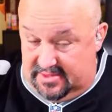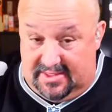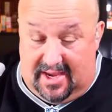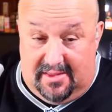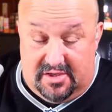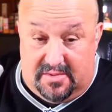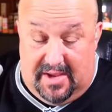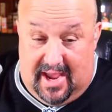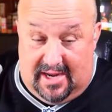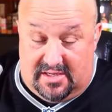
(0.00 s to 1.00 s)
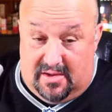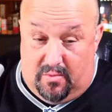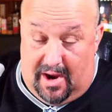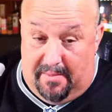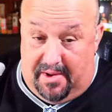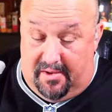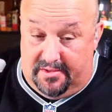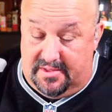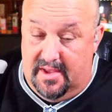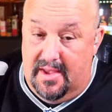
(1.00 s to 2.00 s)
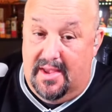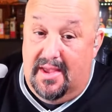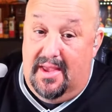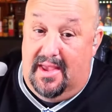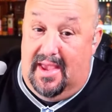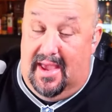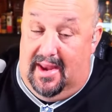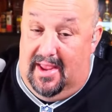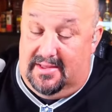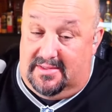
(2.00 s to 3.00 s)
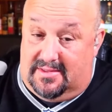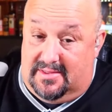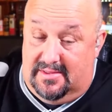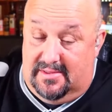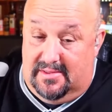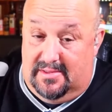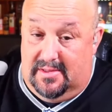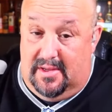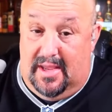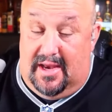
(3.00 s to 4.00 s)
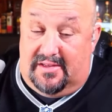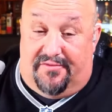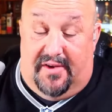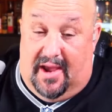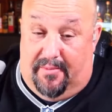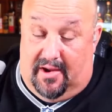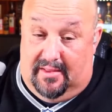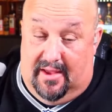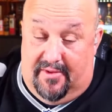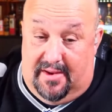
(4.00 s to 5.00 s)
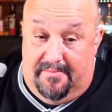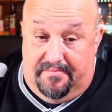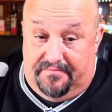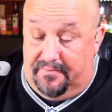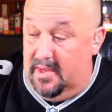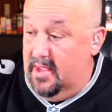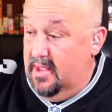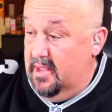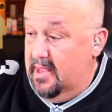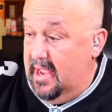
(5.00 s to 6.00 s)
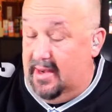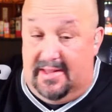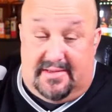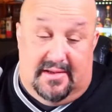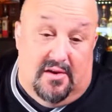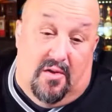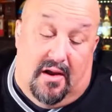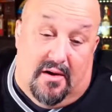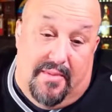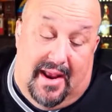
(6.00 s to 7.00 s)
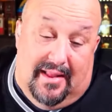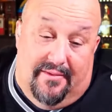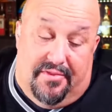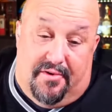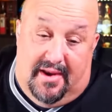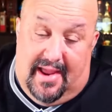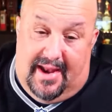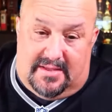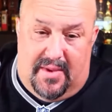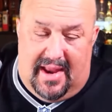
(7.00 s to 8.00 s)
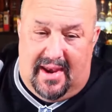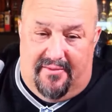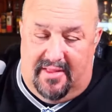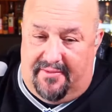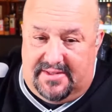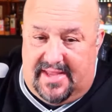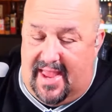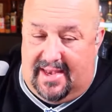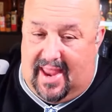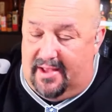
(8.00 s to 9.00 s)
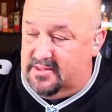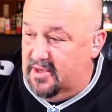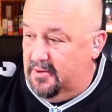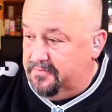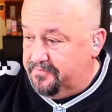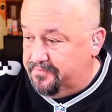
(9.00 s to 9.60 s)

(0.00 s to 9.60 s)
tequila should be aged in wine barrels. It is phenomenal. I love it. And it's no longer made 1139. It's made out of 1110 now. So